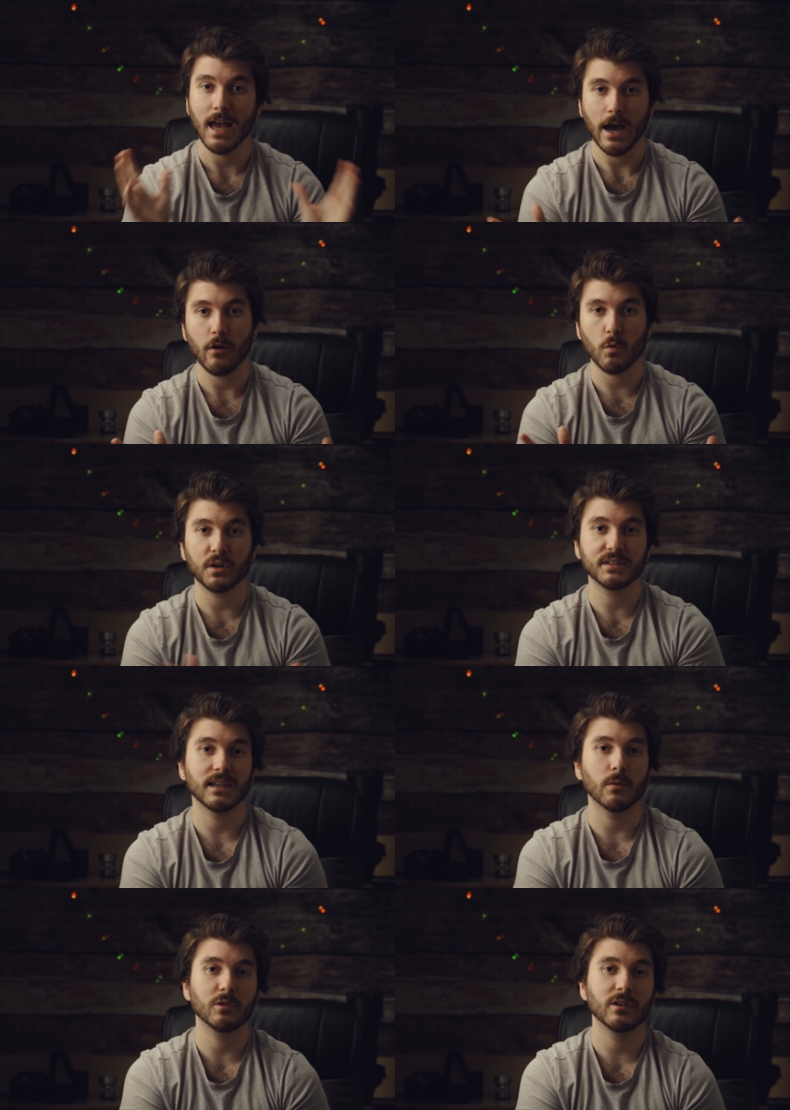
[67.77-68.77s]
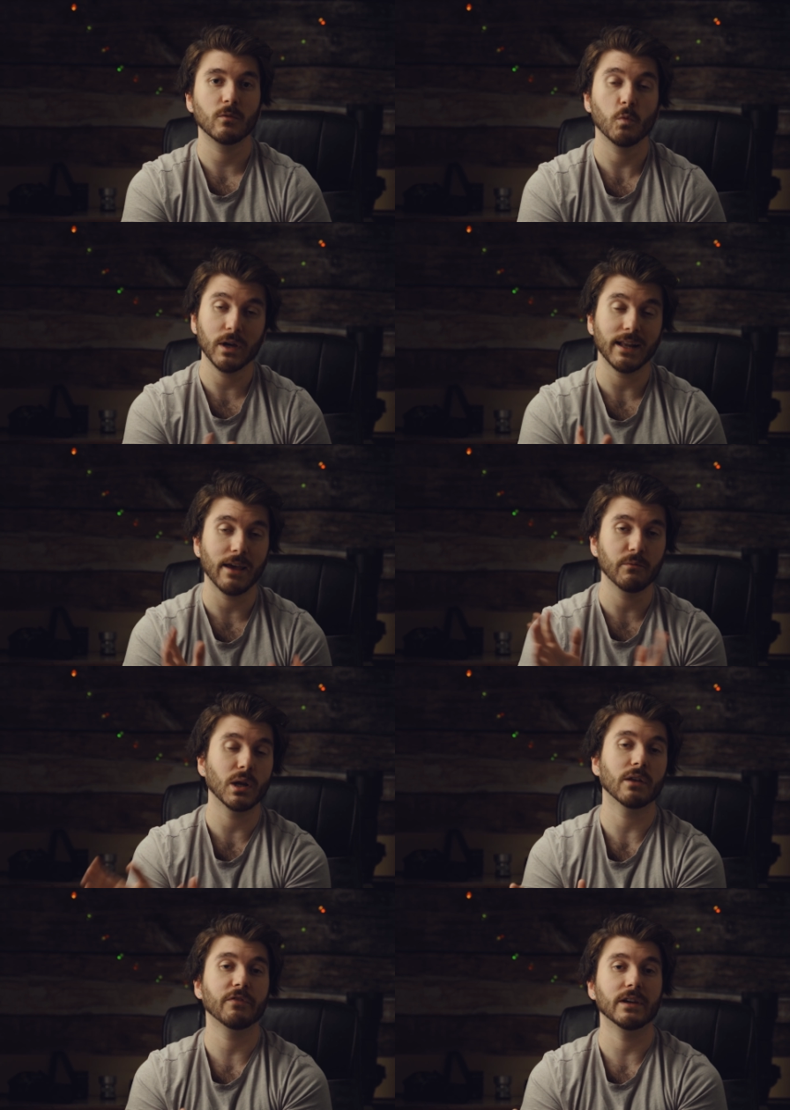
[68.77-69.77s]
how it works out with and
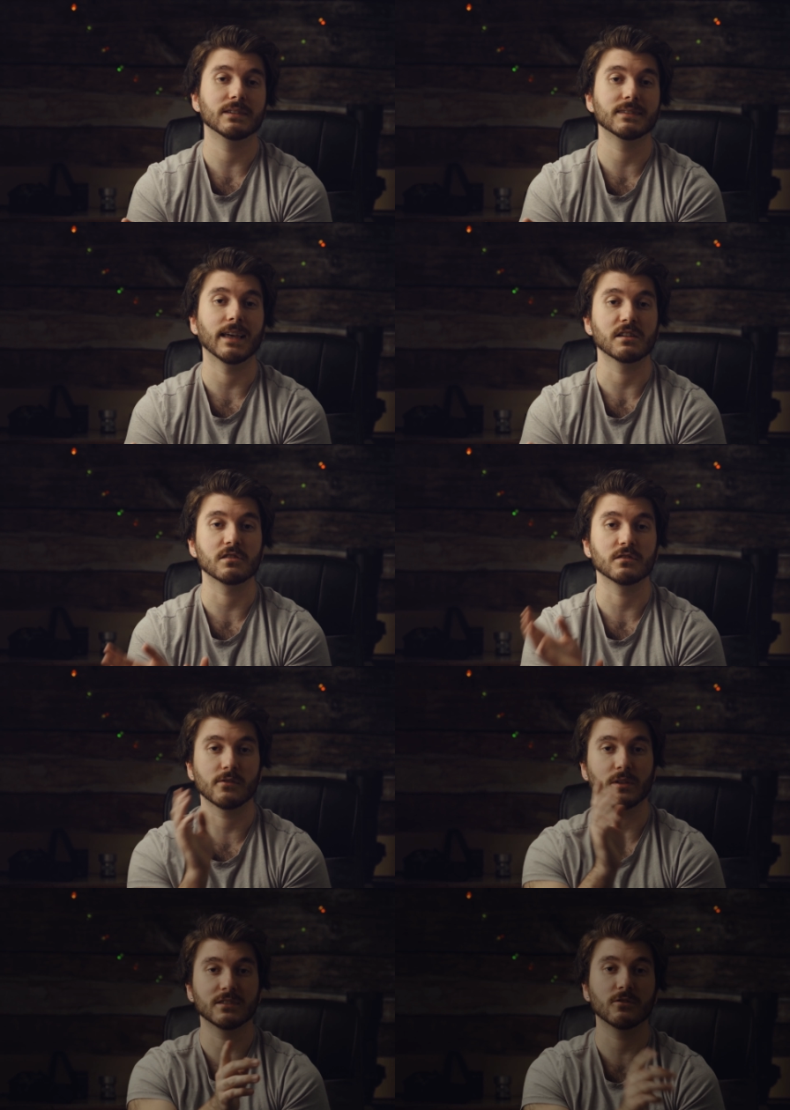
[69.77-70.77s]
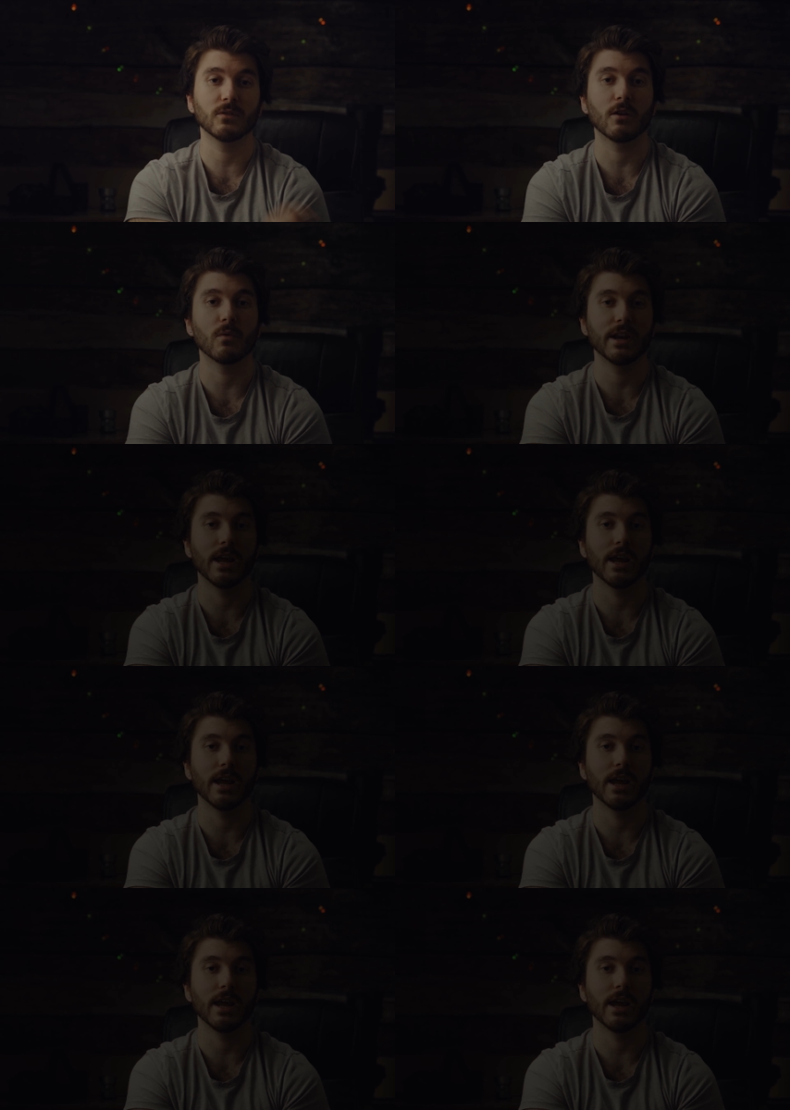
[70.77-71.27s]
without face detection so let's do that right